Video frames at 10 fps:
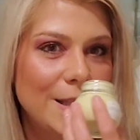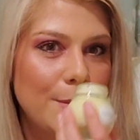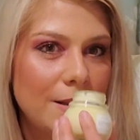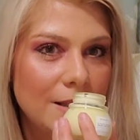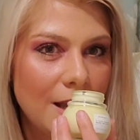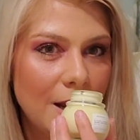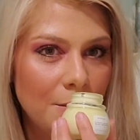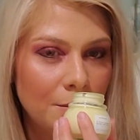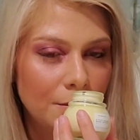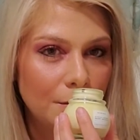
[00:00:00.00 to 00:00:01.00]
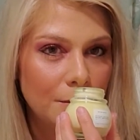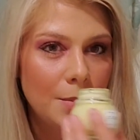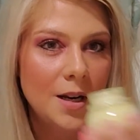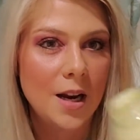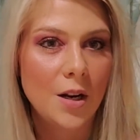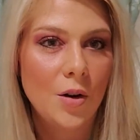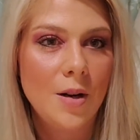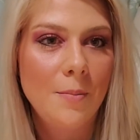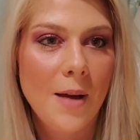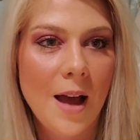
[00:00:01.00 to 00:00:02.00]
smells like banana
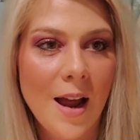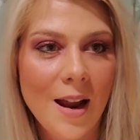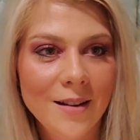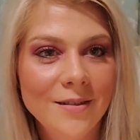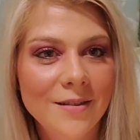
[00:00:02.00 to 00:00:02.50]
cream pie.